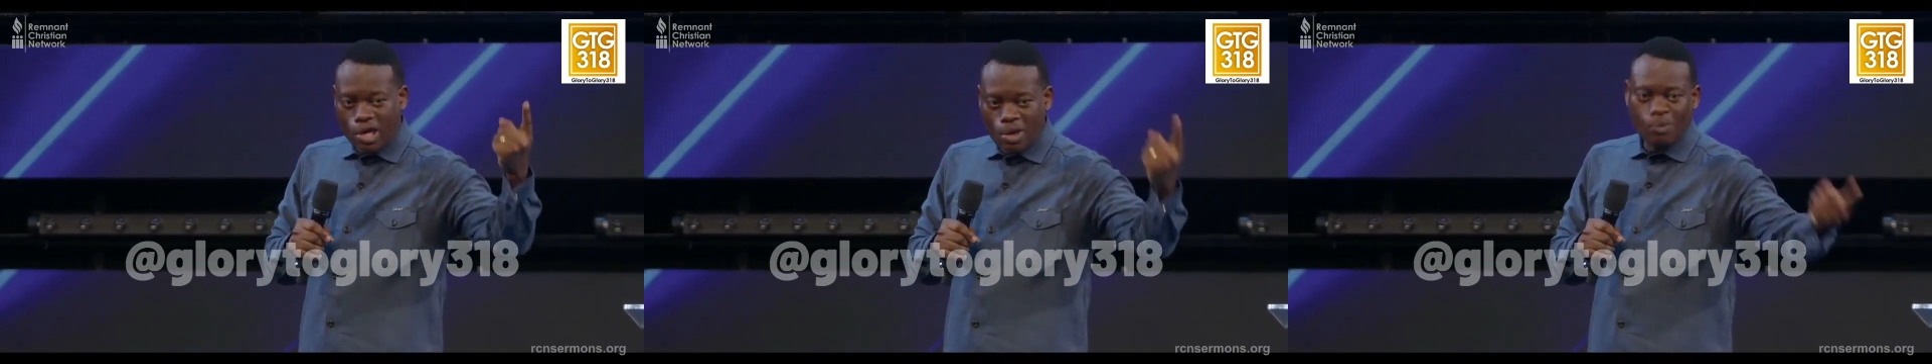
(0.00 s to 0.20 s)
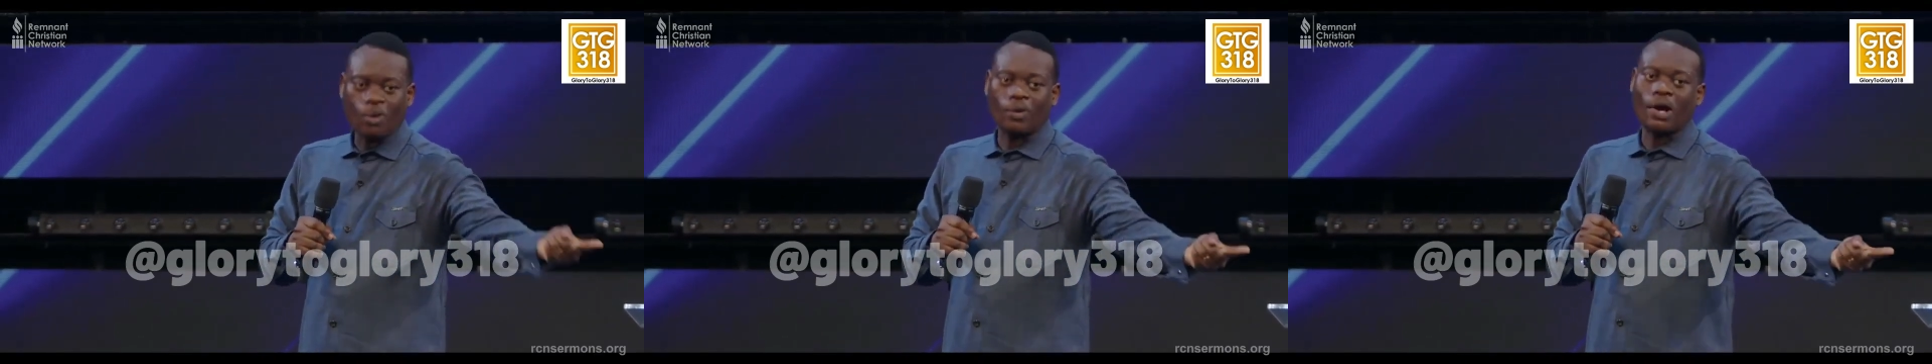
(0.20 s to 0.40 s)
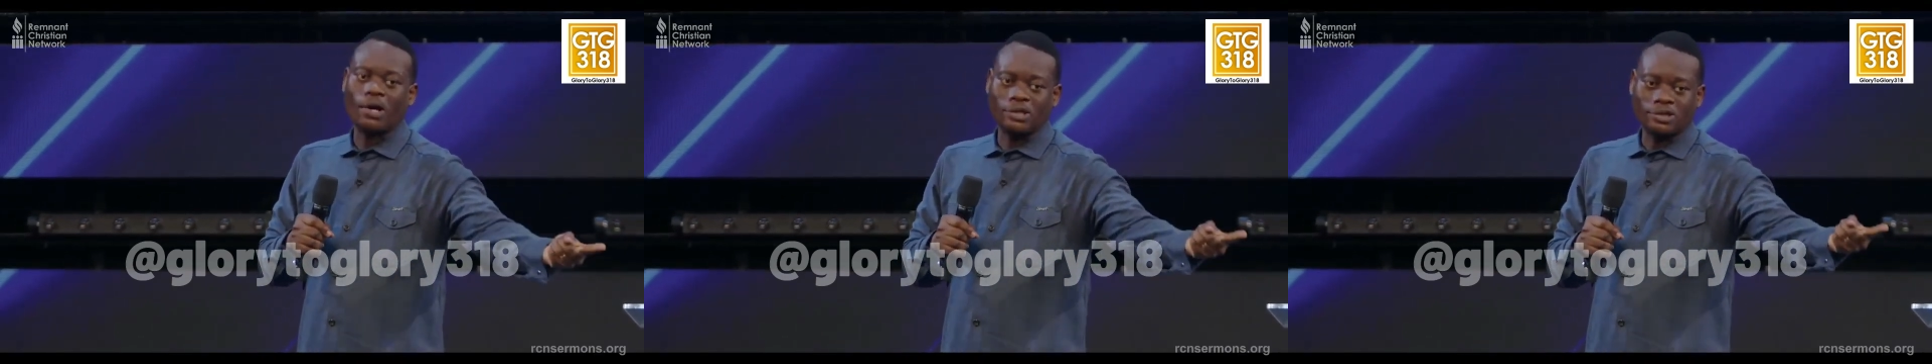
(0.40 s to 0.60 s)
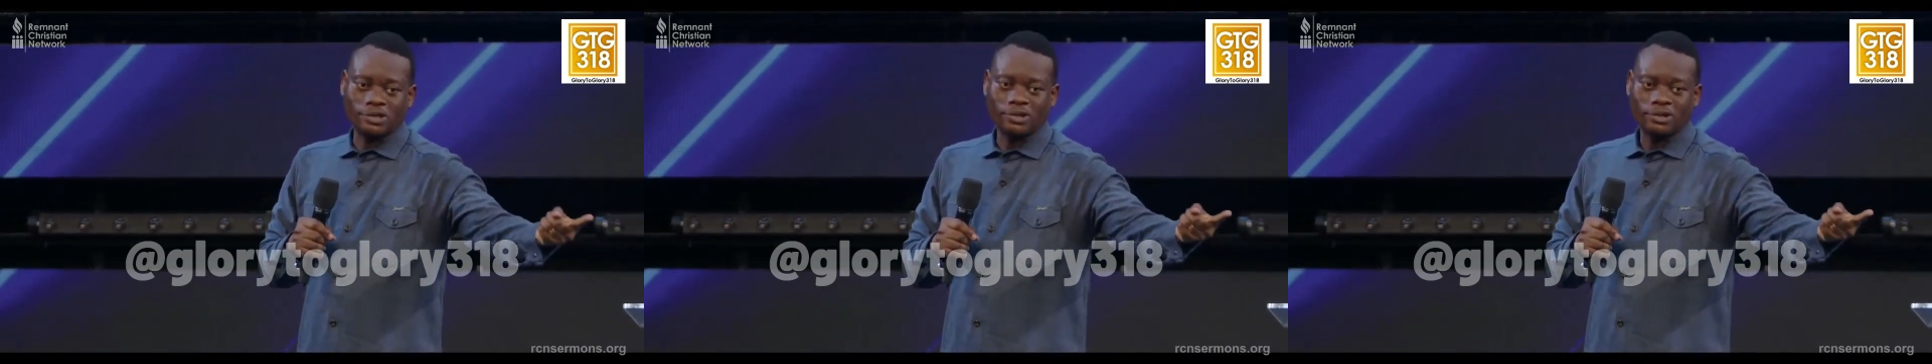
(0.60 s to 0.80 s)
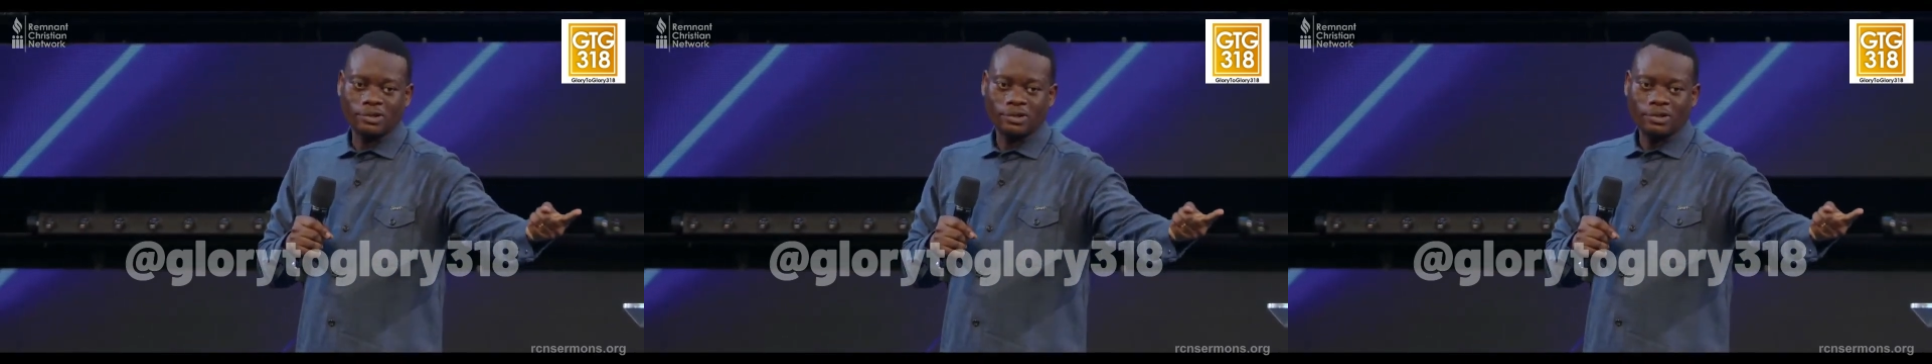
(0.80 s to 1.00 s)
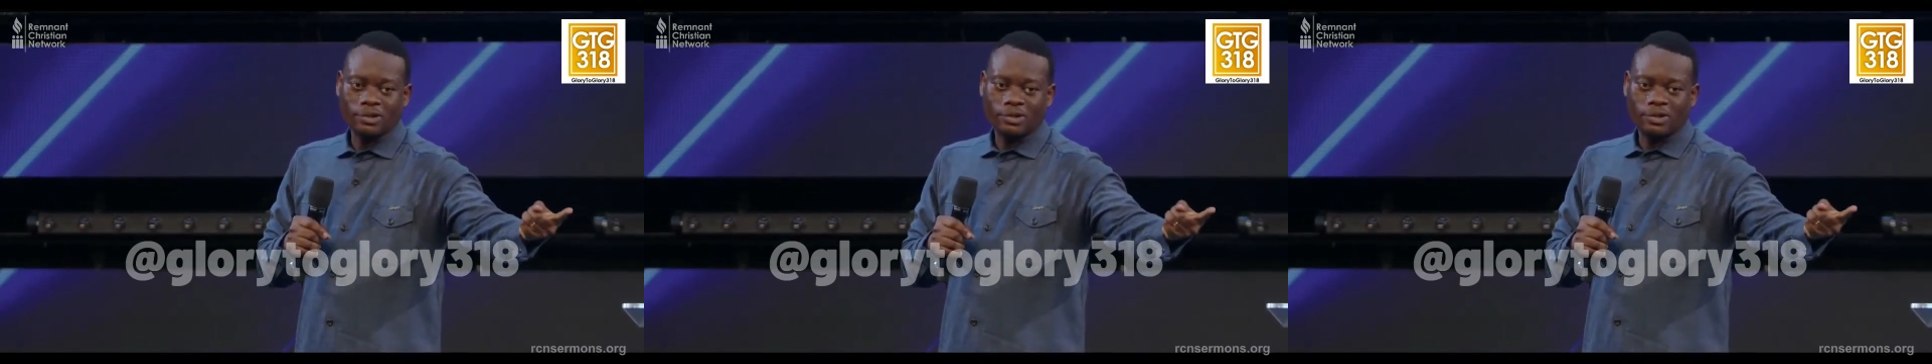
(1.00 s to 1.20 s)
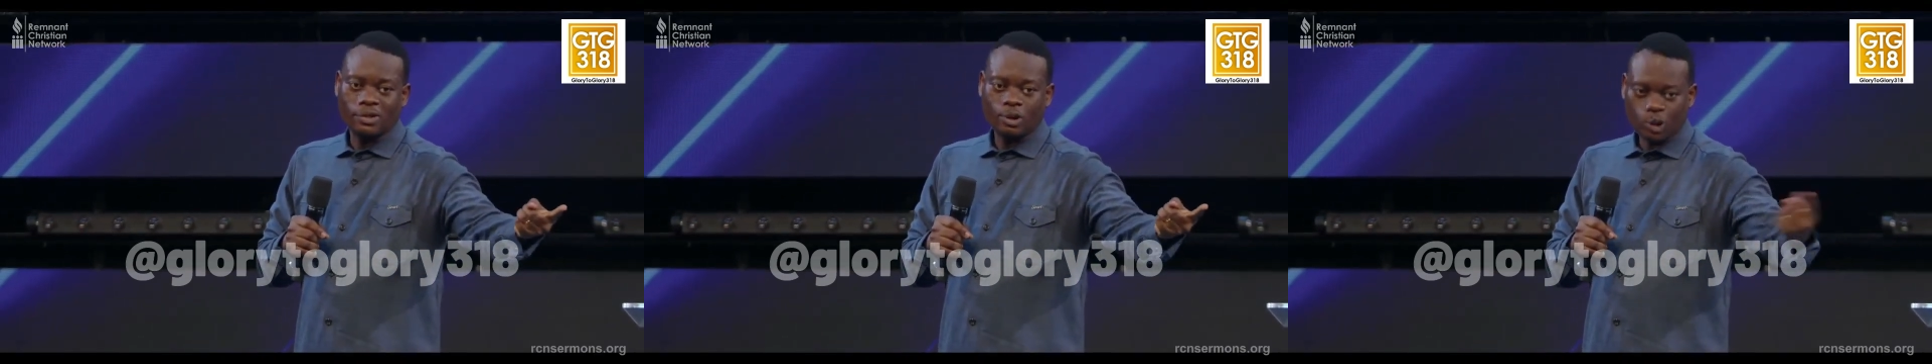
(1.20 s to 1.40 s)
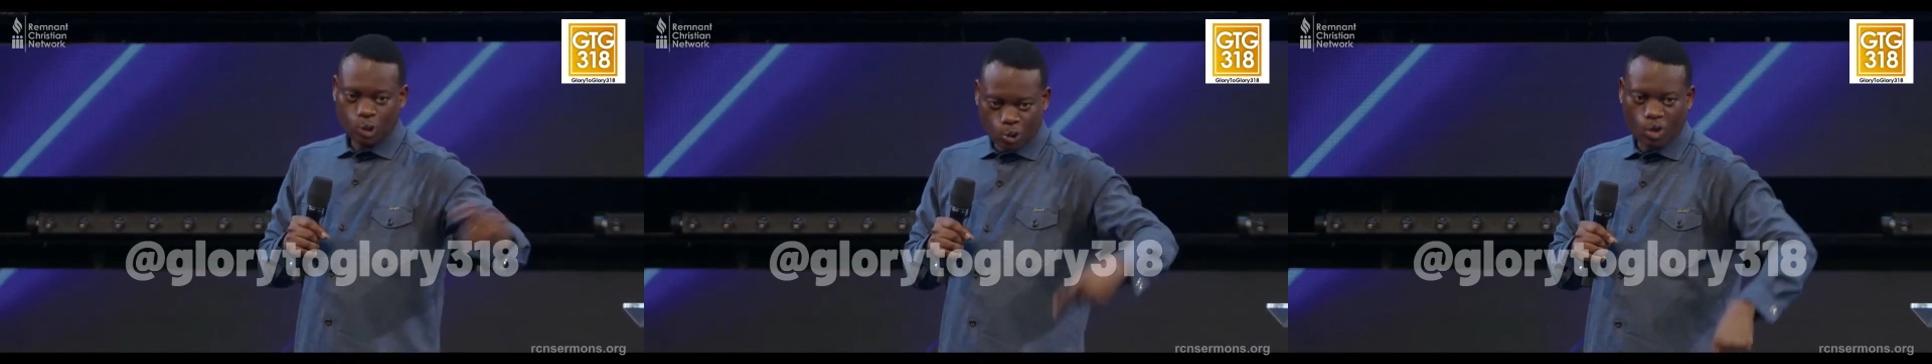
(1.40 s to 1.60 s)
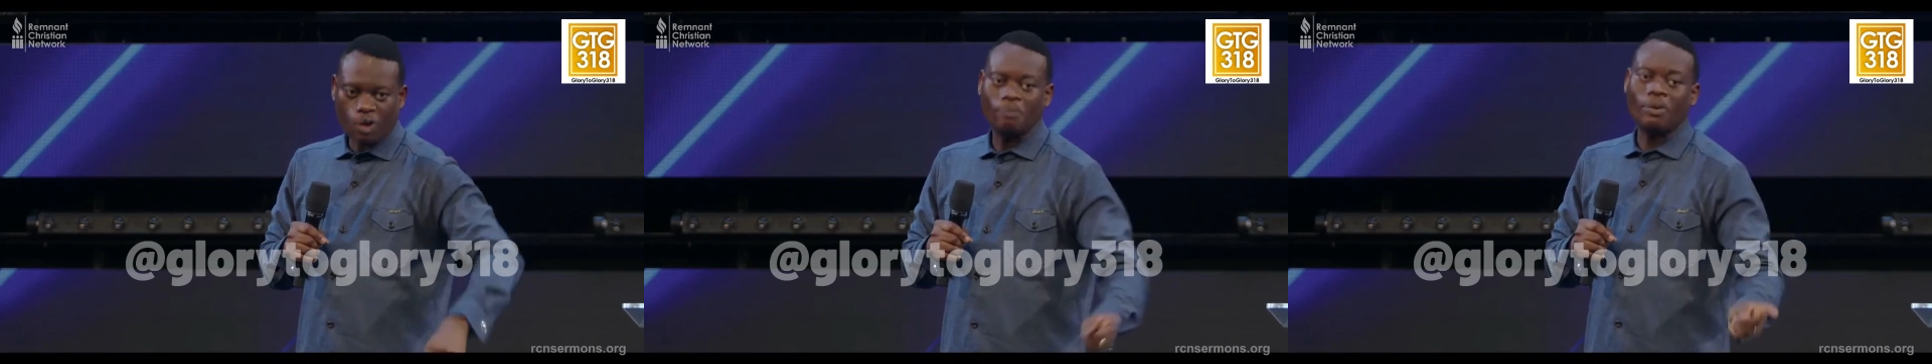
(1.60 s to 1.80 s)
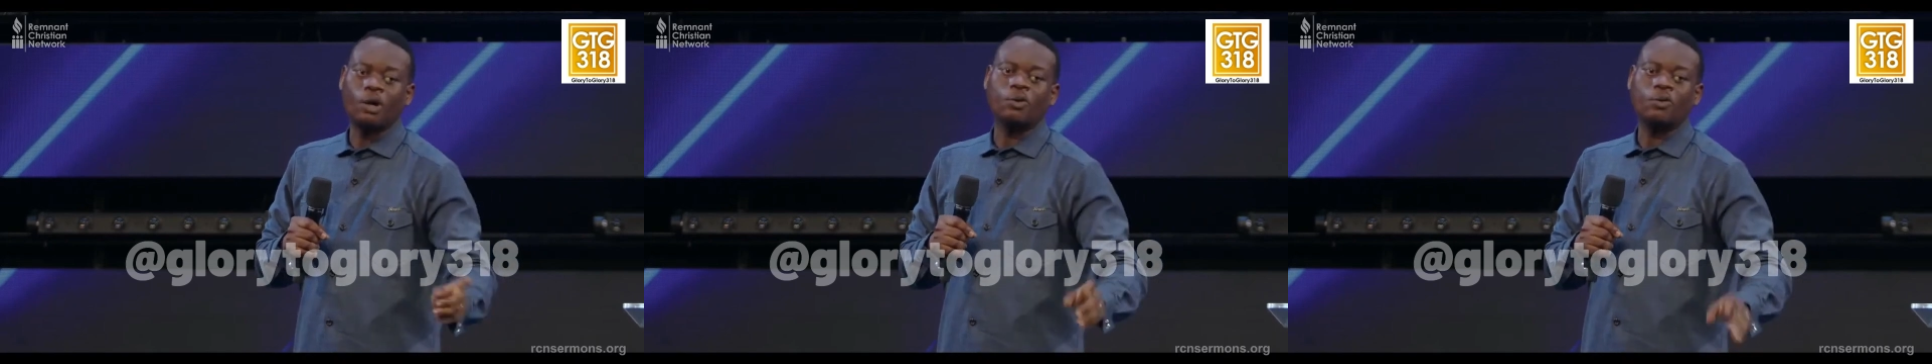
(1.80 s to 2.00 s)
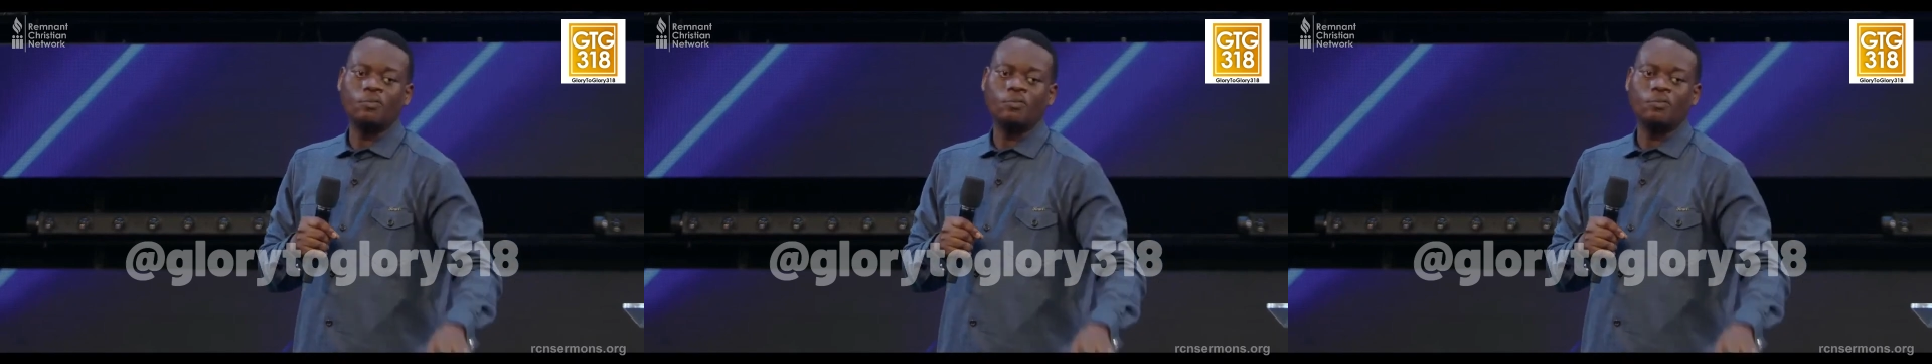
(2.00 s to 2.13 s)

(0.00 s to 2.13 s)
immorality, you'll come back home.